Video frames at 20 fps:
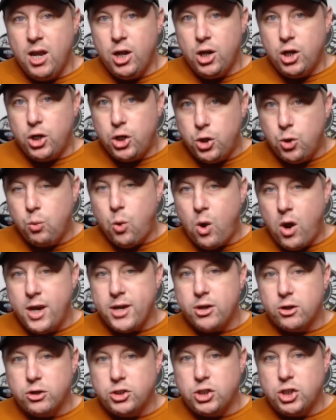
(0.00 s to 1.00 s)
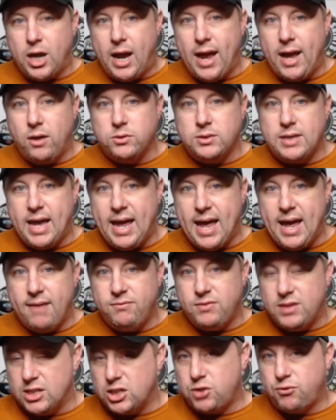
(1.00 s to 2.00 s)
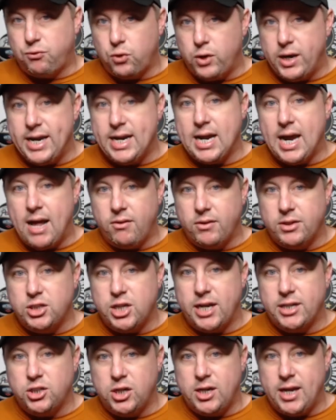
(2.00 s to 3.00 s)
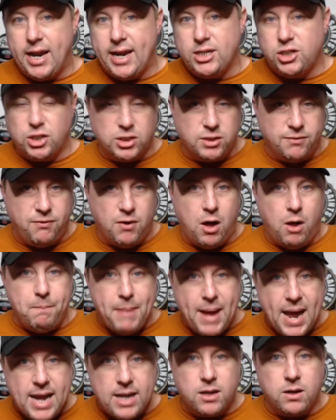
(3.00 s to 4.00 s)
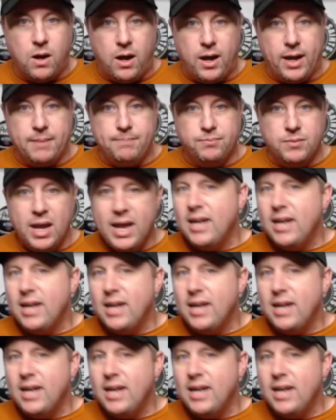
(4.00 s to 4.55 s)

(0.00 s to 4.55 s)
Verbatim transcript: You want your child to have this free college education to fall back on.